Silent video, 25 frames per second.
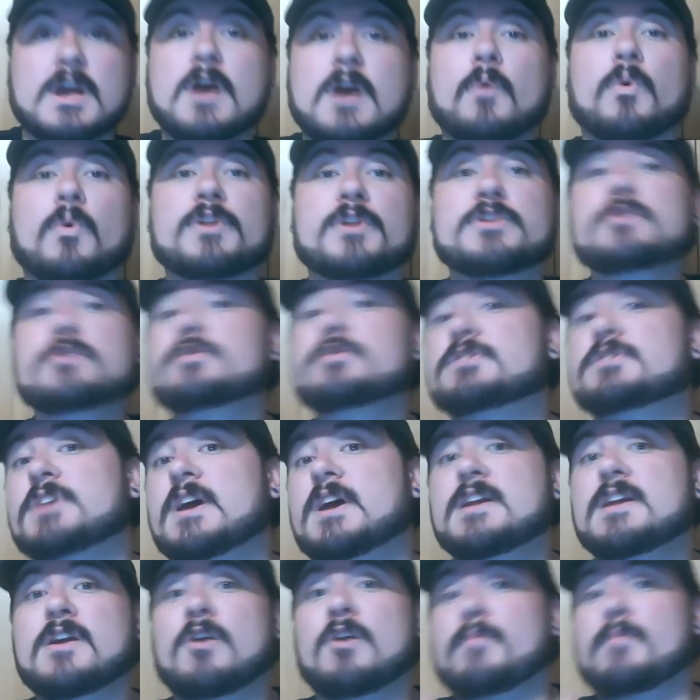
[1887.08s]
when you
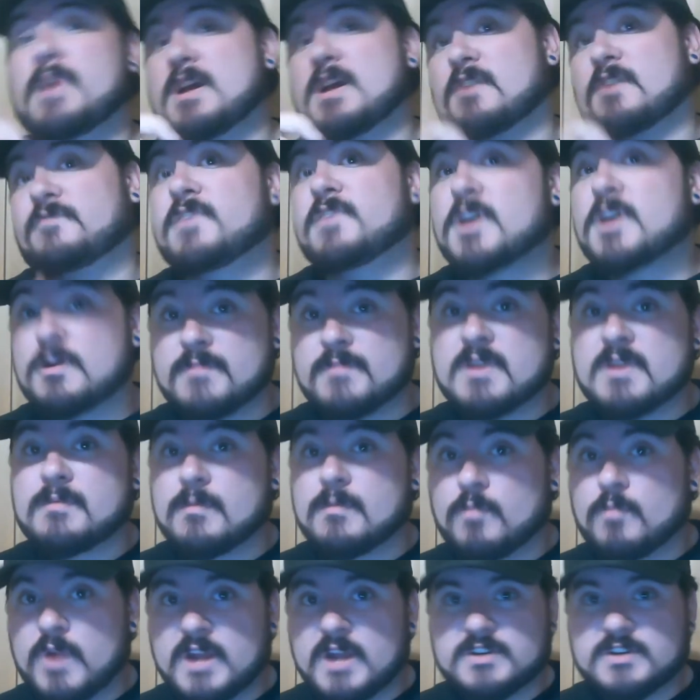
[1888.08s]
say don't make a federal
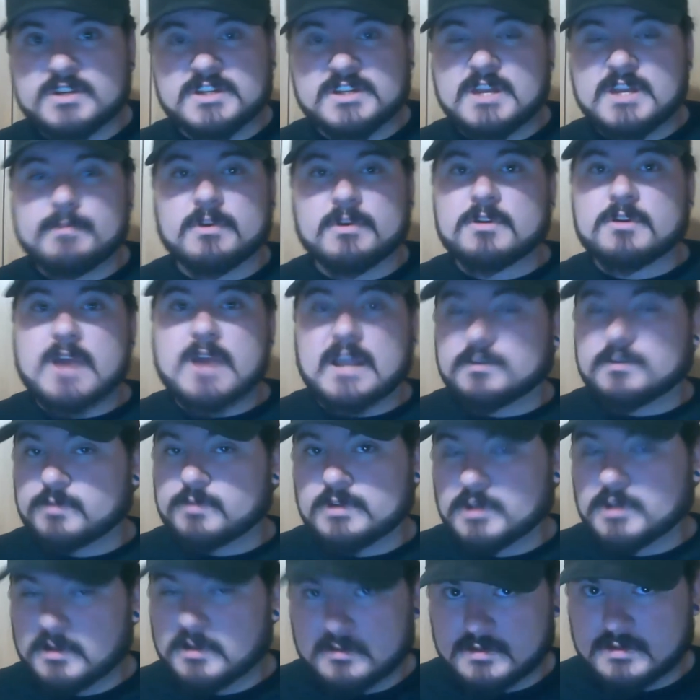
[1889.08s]
minimum wage, the Democrats
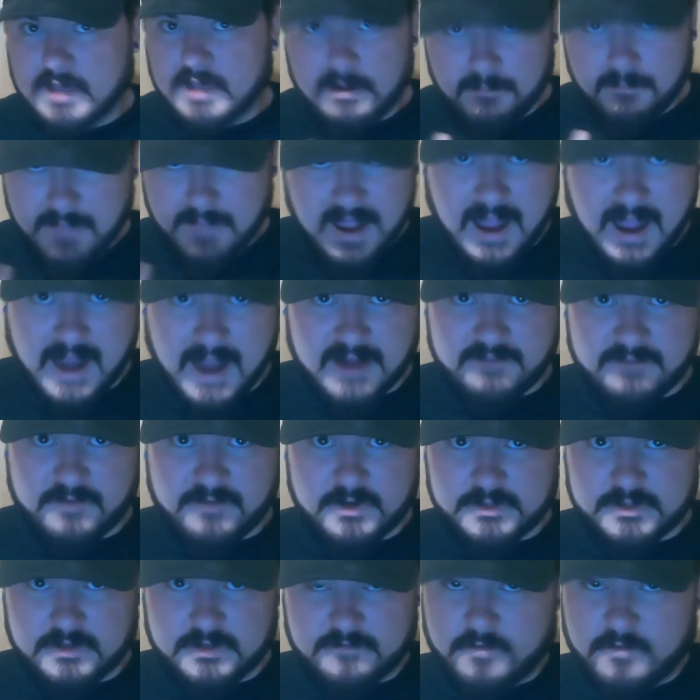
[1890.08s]
would lose their mind,
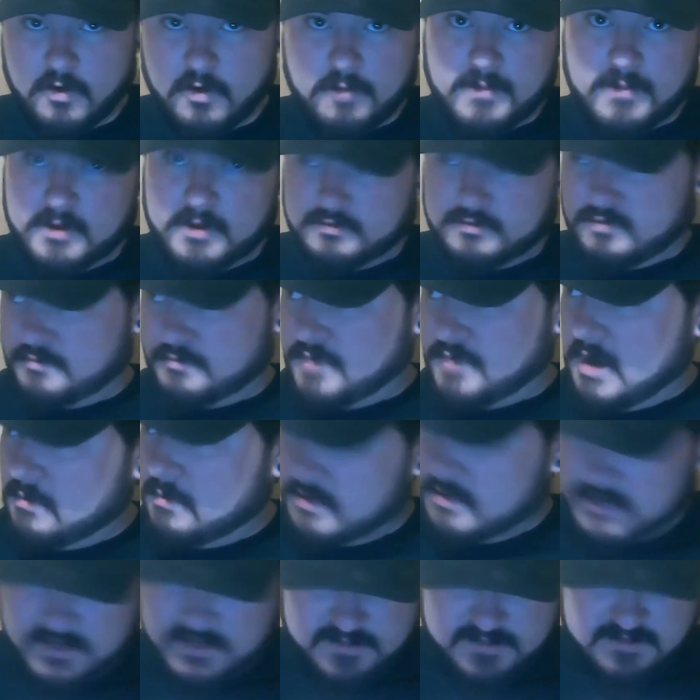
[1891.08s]
first and foremost.
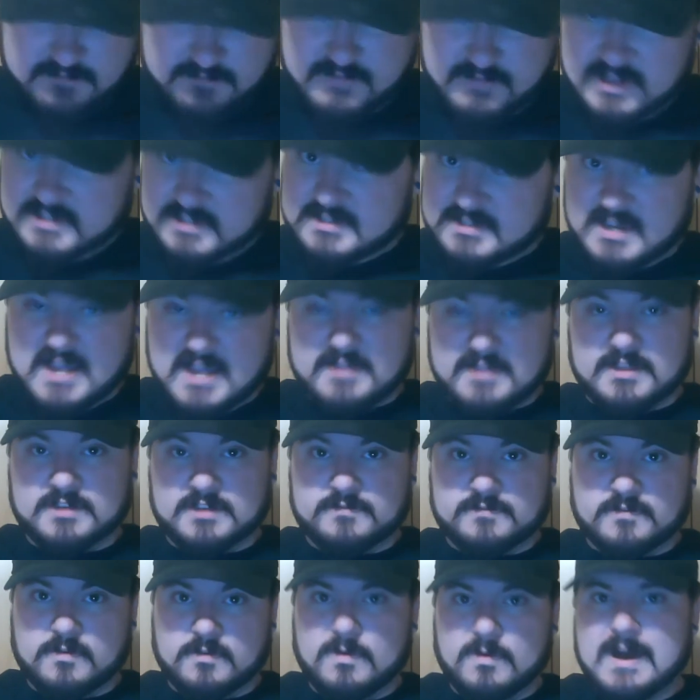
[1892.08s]
Republicans have been saying this
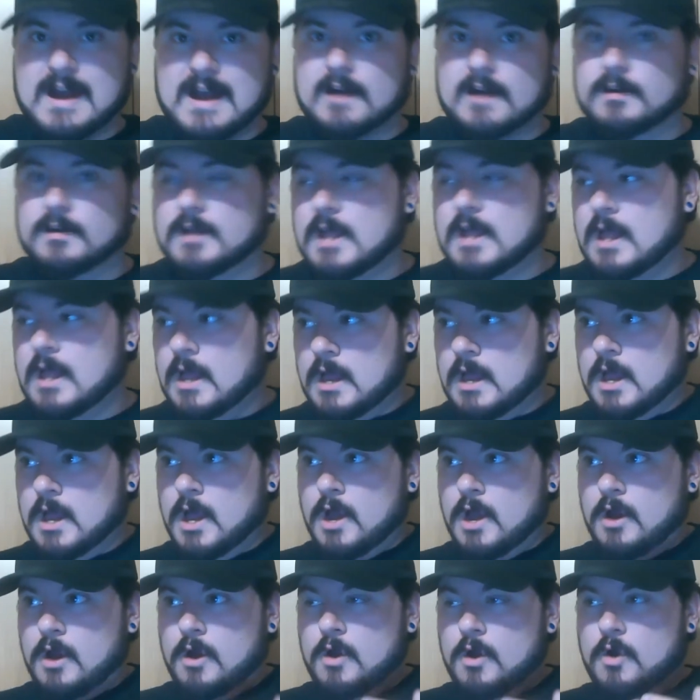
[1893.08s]
for a while.
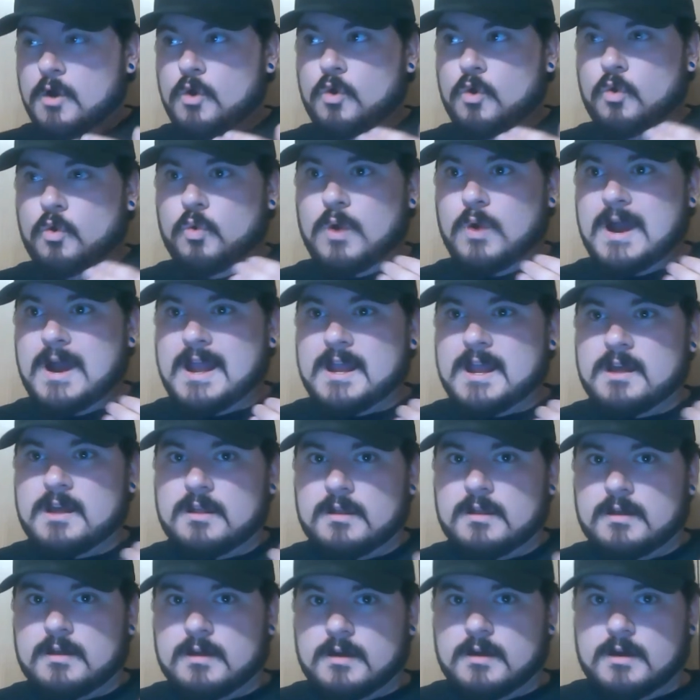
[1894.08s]

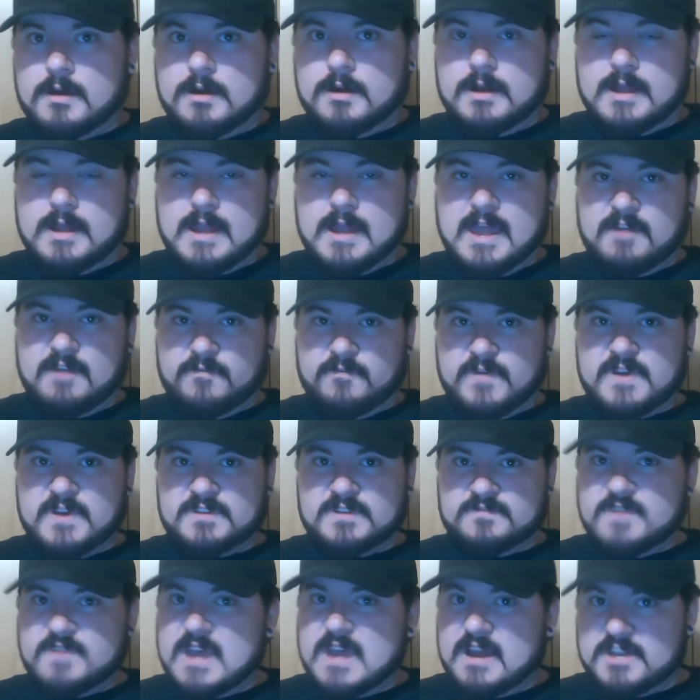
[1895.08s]
While at
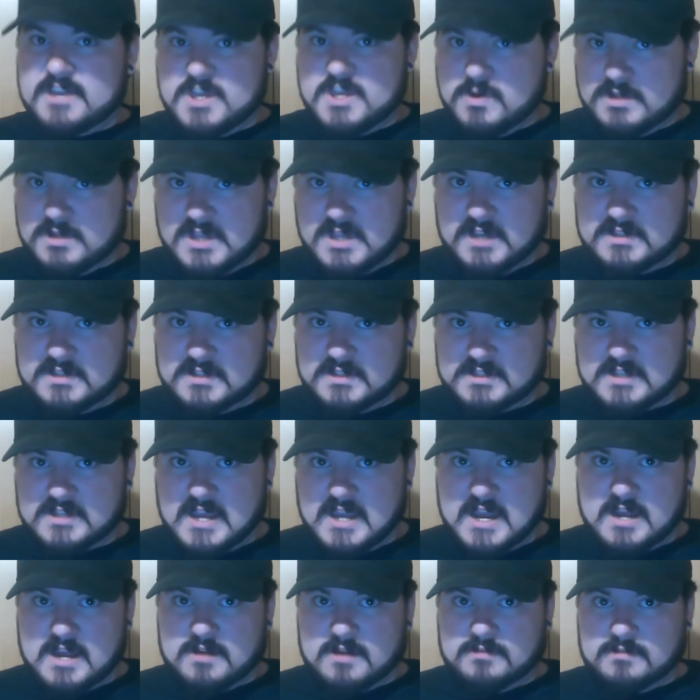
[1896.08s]
face value it doesn't
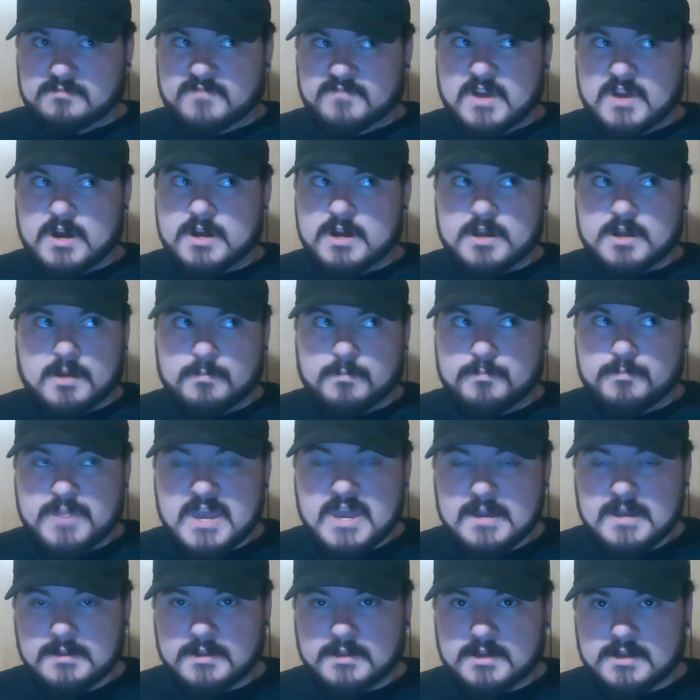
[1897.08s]
sound very
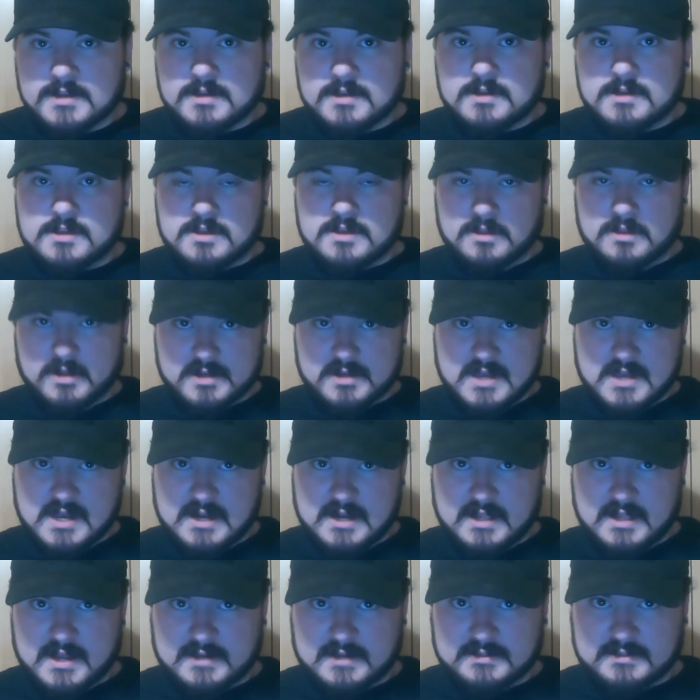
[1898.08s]
appealing, you look
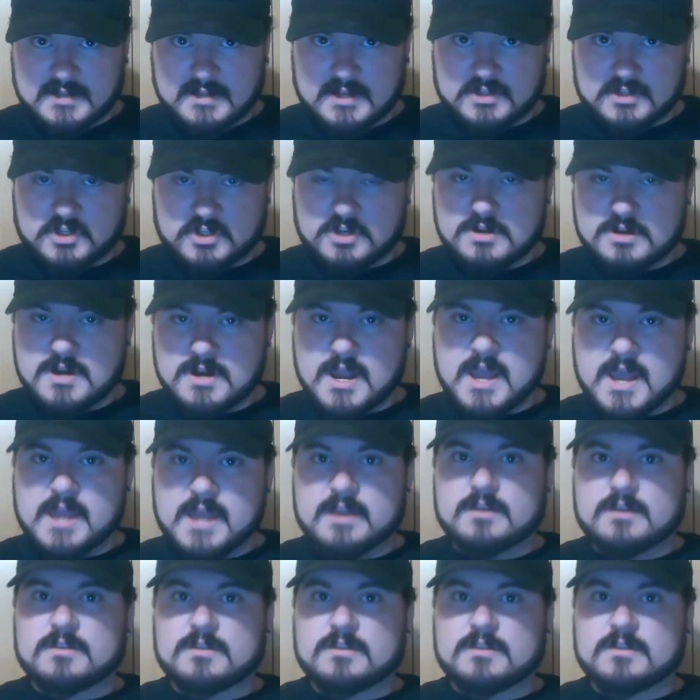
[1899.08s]
at it like this. You're not